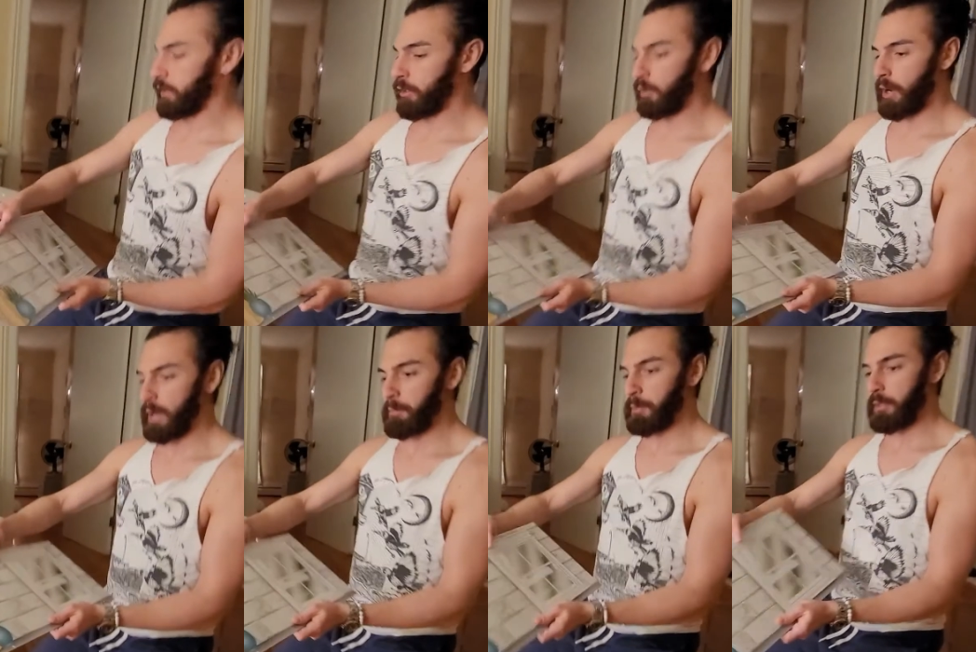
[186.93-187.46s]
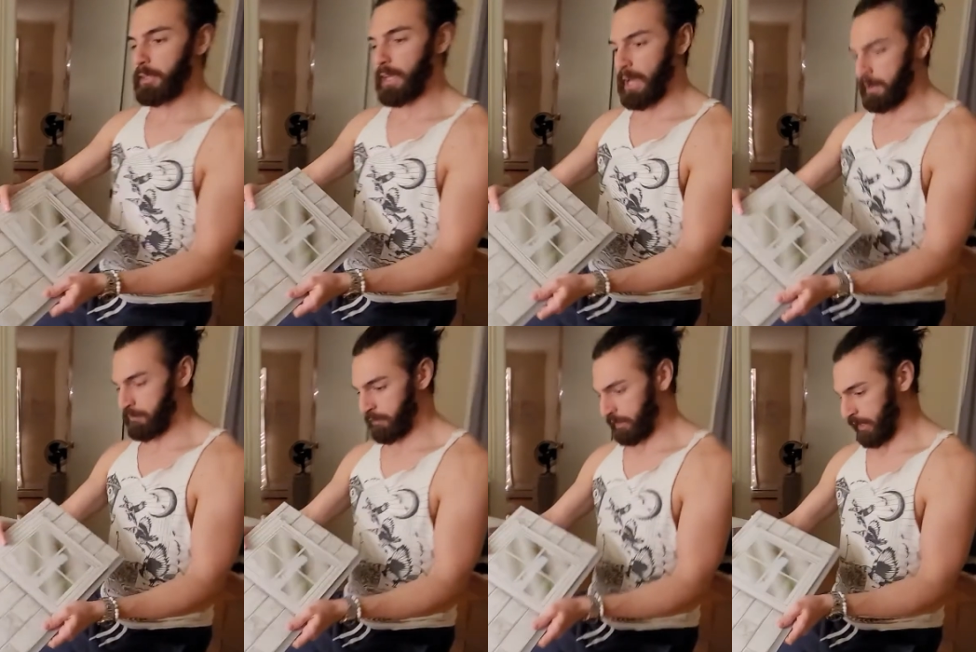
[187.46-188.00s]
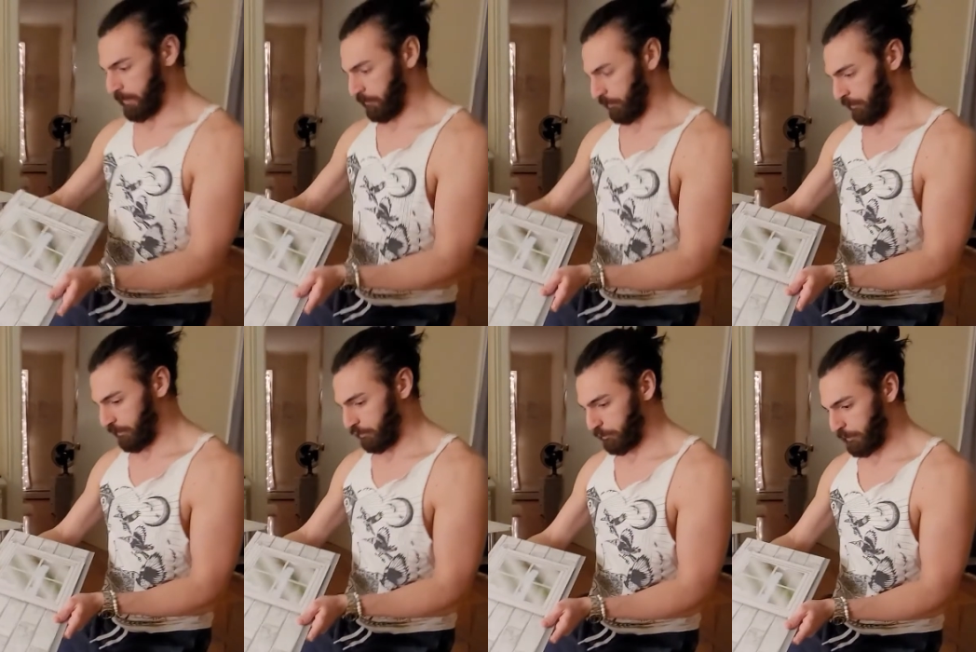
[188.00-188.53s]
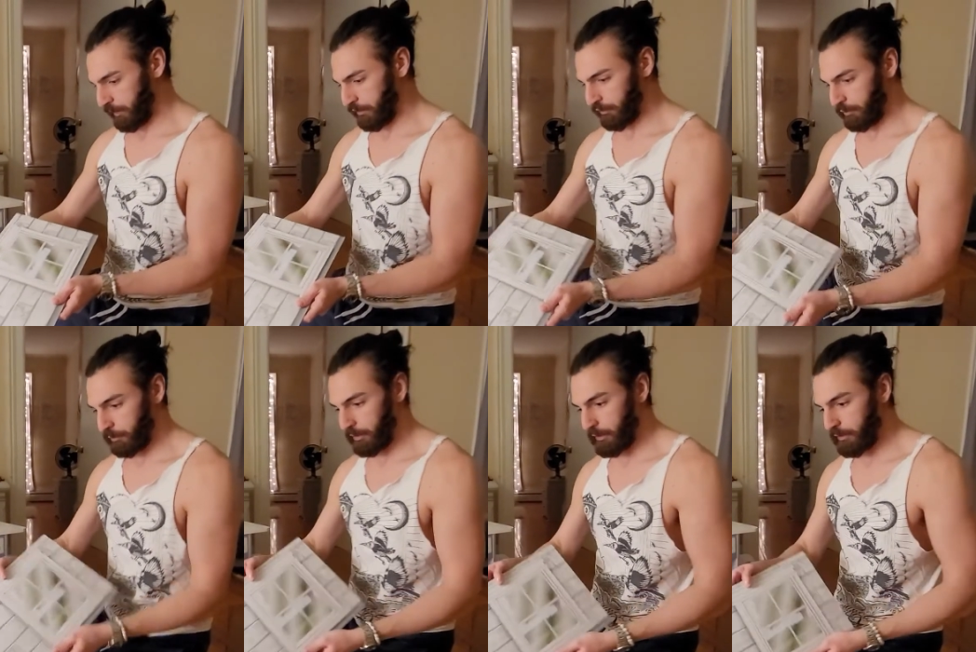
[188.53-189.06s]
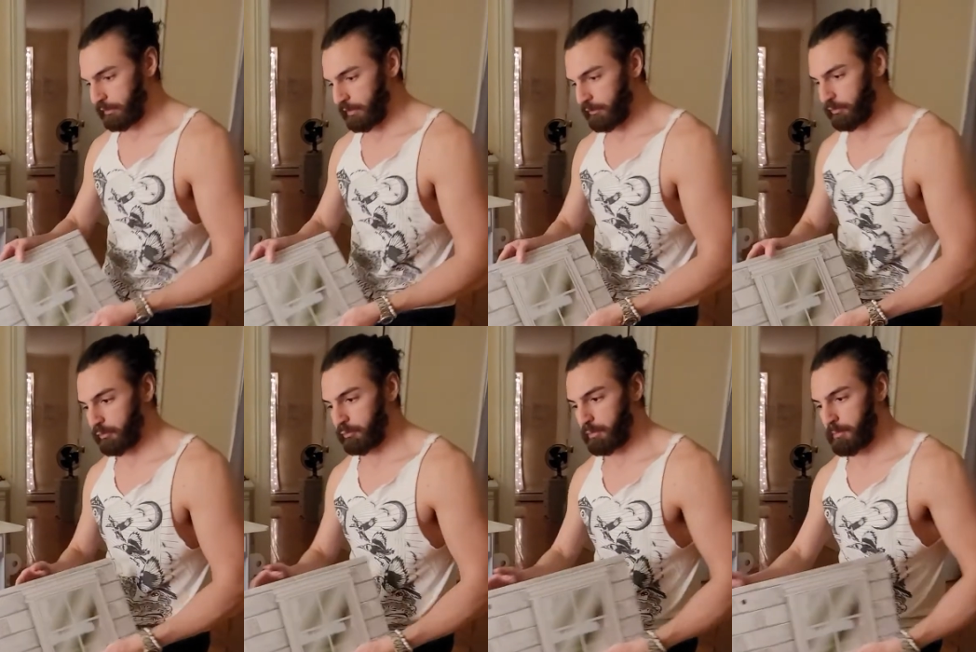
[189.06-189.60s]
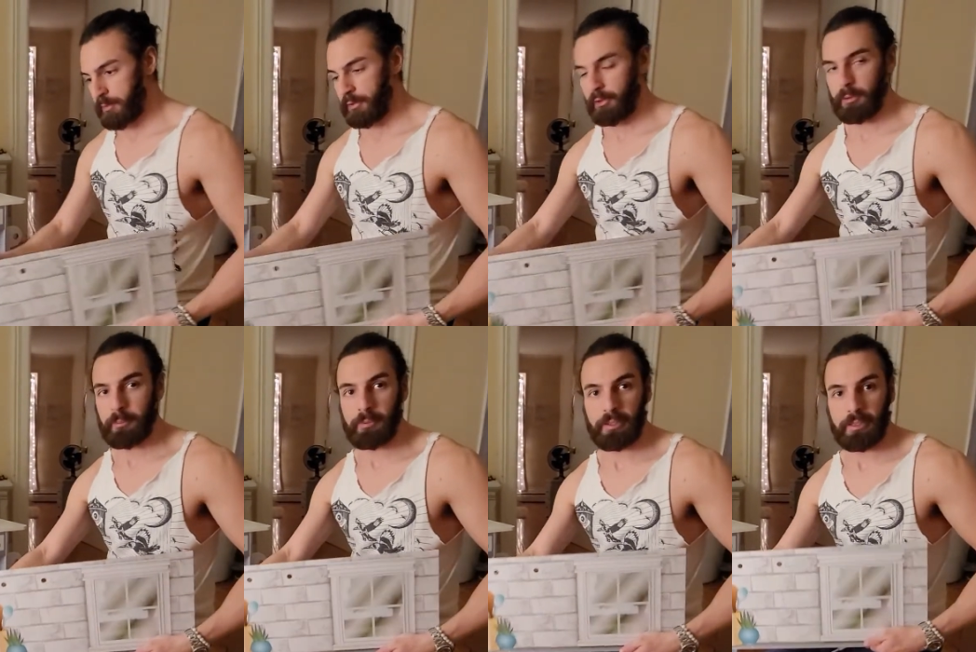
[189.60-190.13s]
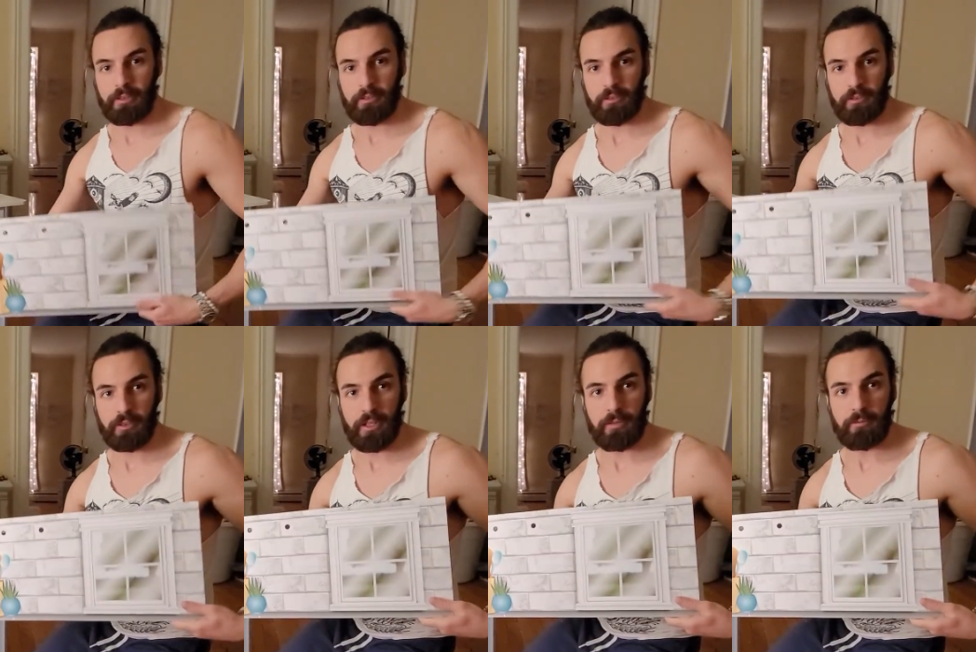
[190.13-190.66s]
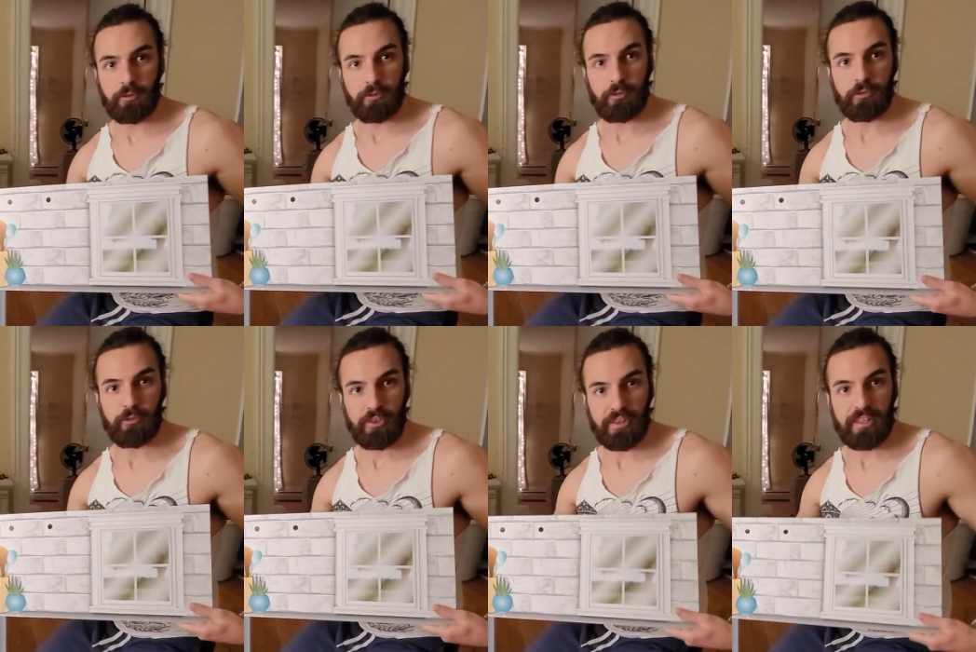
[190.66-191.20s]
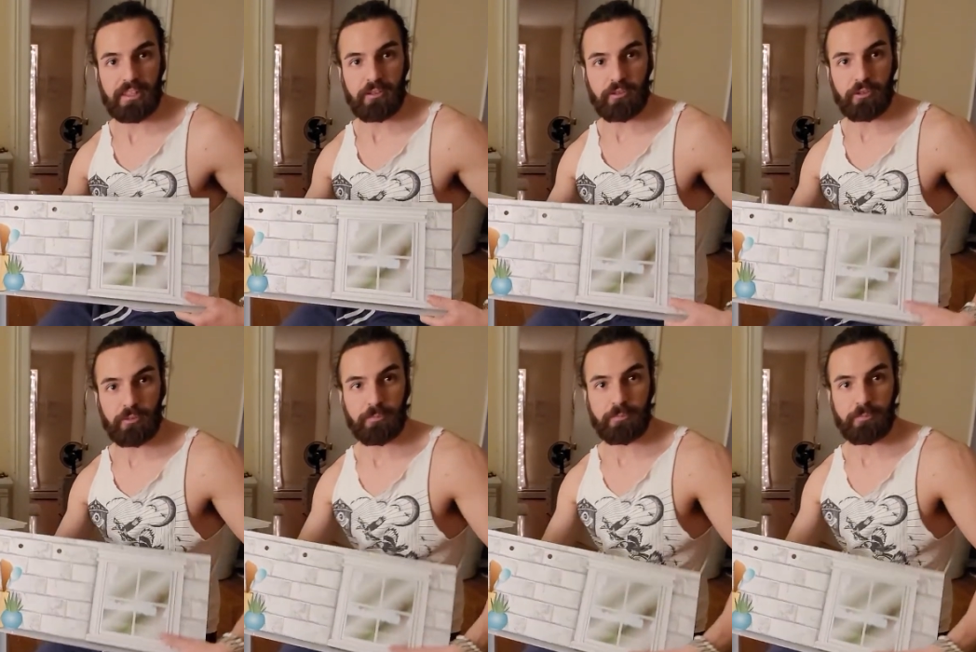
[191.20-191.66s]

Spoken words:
You know, I really advocate for these because it really teaches women their place in life, which is the kitchen.